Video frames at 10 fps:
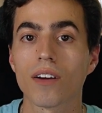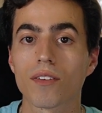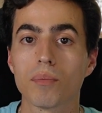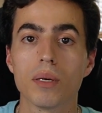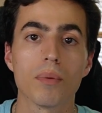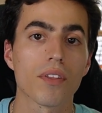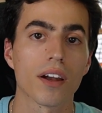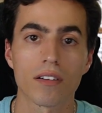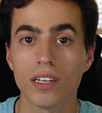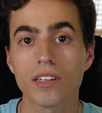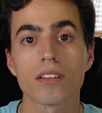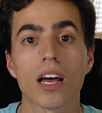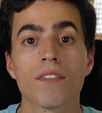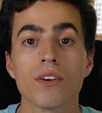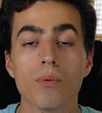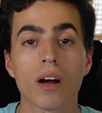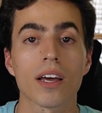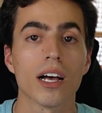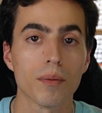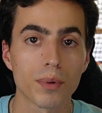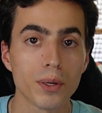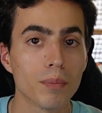from people that are in your life who want to help you,